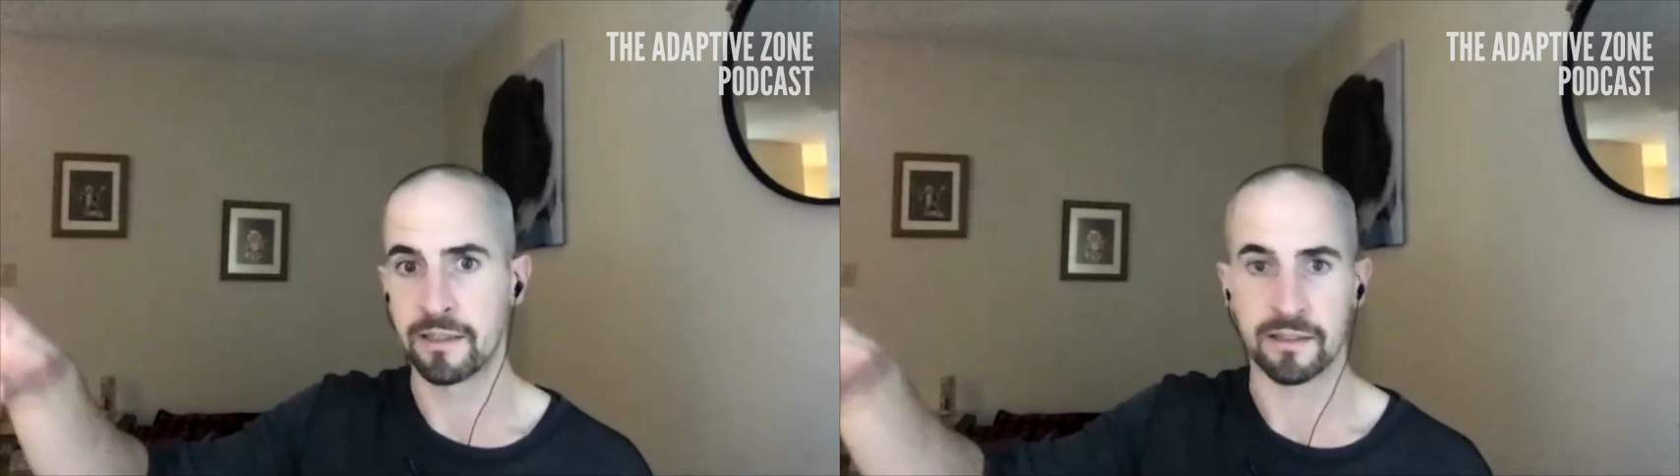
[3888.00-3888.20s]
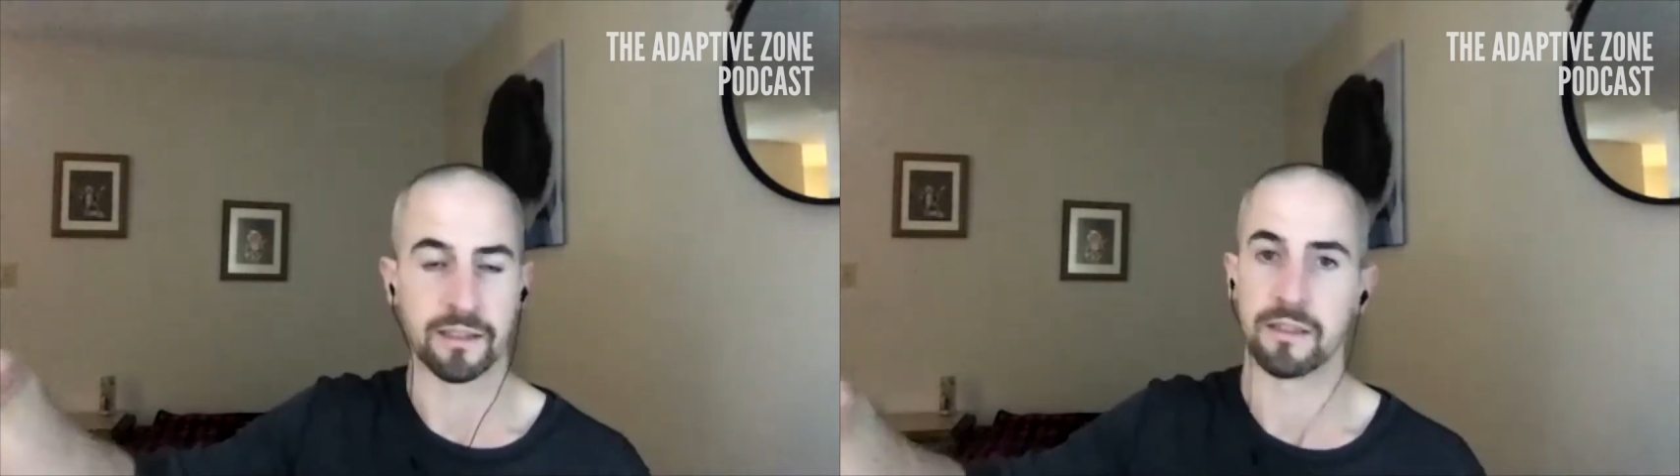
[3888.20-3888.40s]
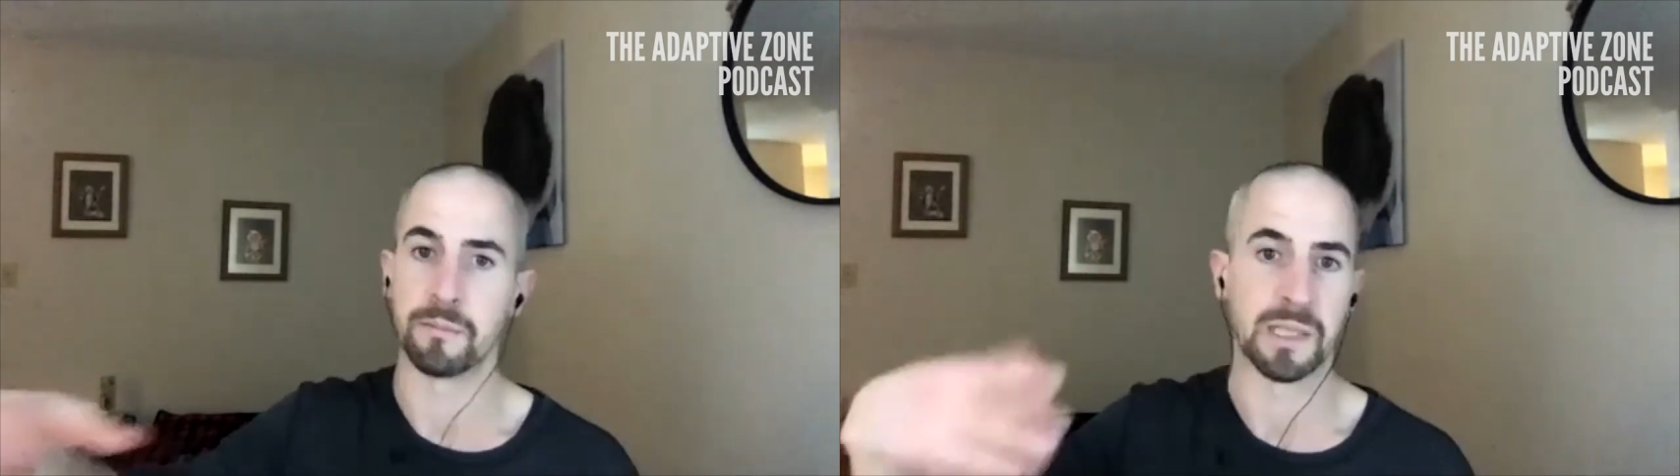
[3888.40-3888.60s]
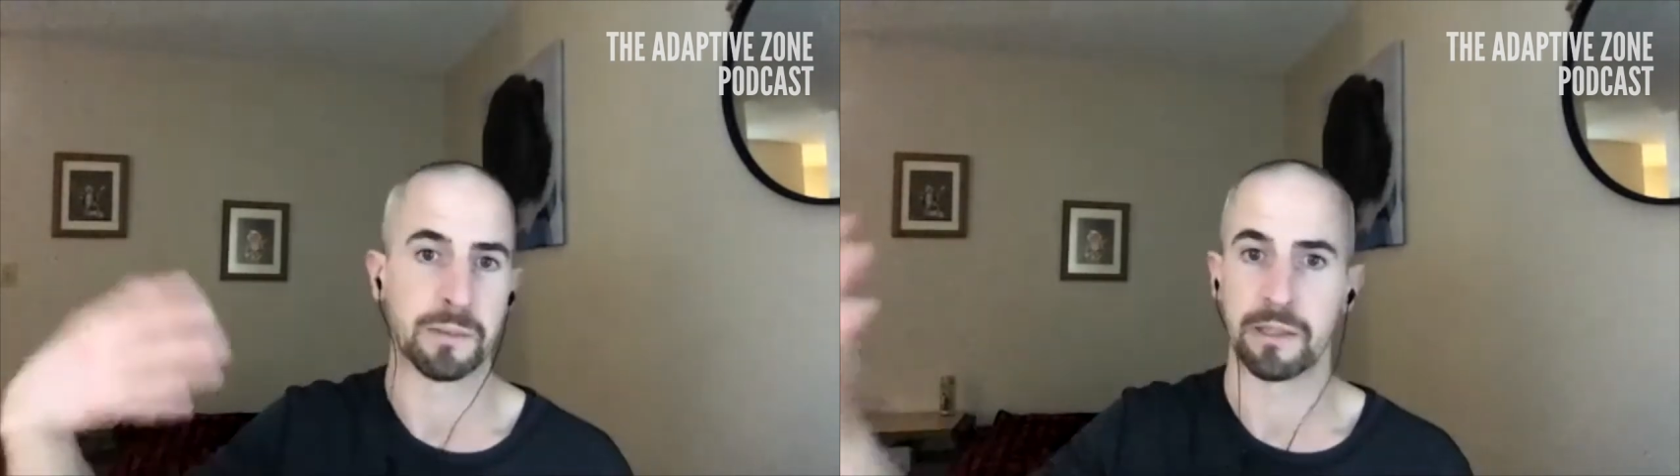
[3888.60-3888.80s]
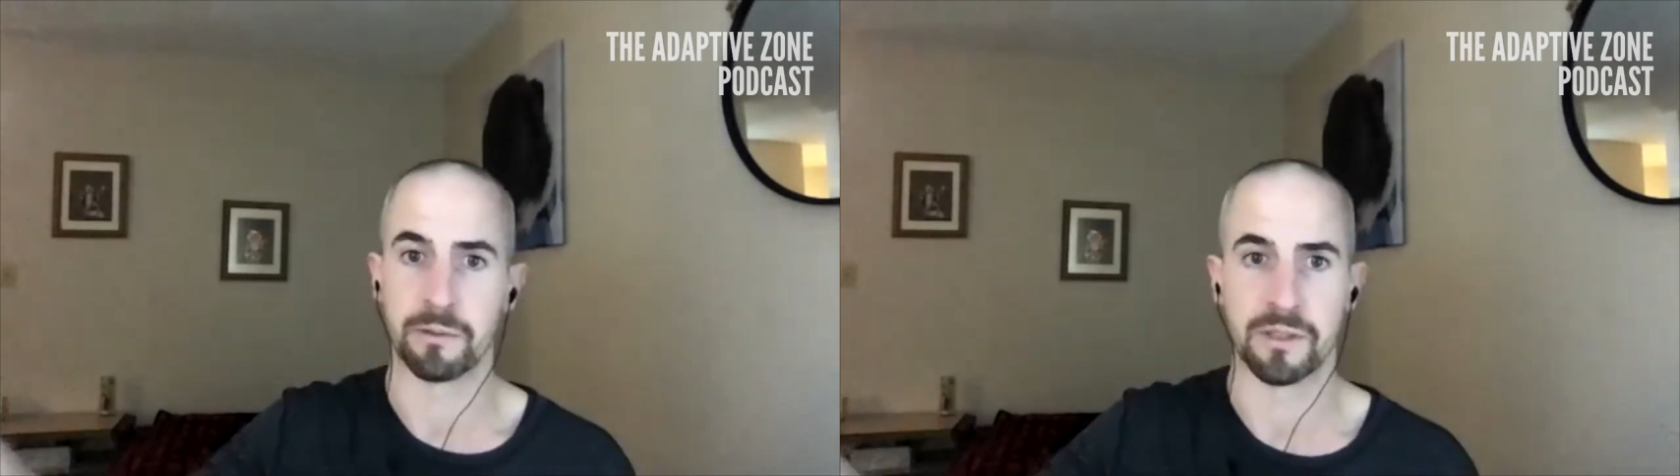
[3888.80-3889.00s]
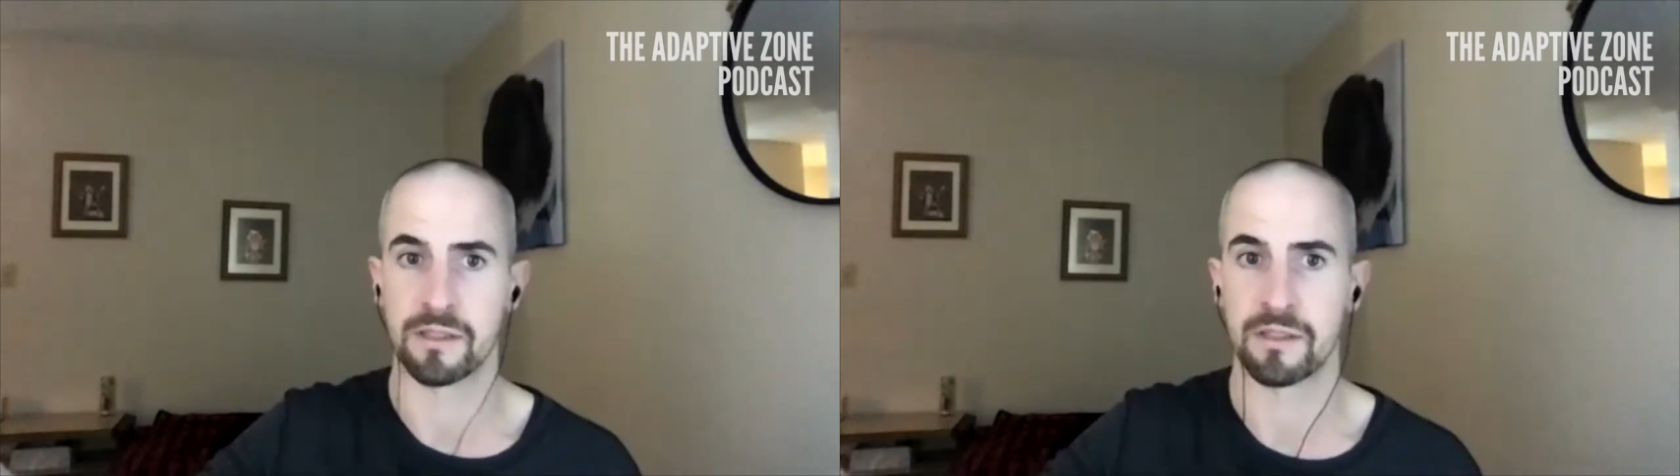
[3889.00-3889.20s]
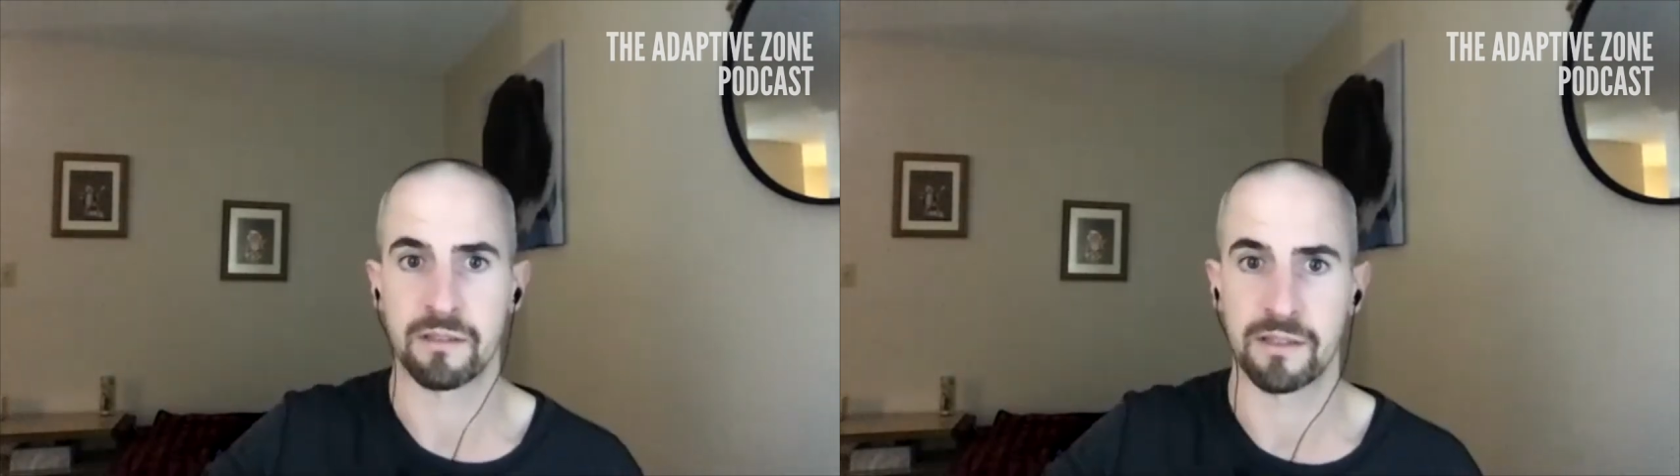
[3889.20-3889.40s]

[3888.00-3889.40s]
you know, maybe it was